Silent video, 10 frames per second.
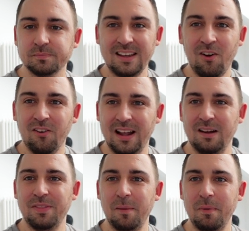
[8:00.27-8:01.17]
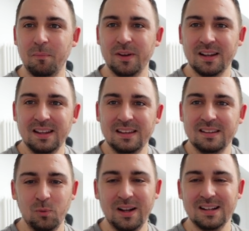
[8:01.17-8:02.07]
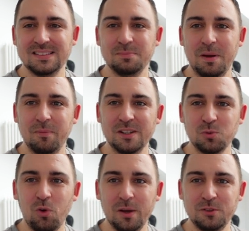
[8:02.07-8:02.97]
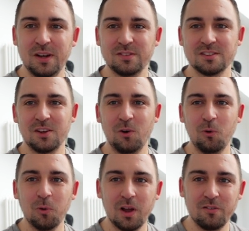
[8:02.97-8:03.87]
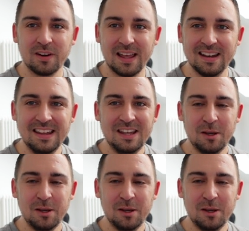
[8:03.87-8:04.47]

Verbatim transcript: They can't have their memory cleared. When Alice's memory is wiped, you have to start all over again.